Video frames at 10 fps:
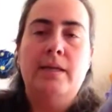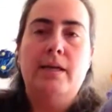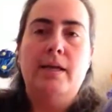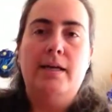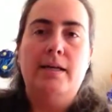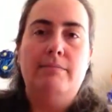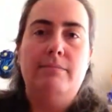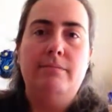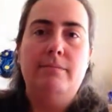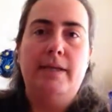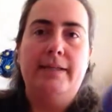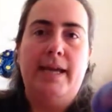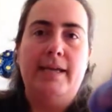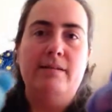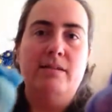
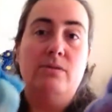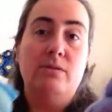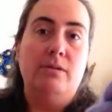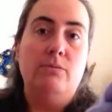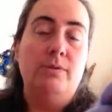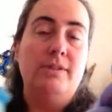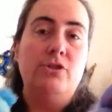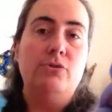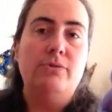Again, this was a short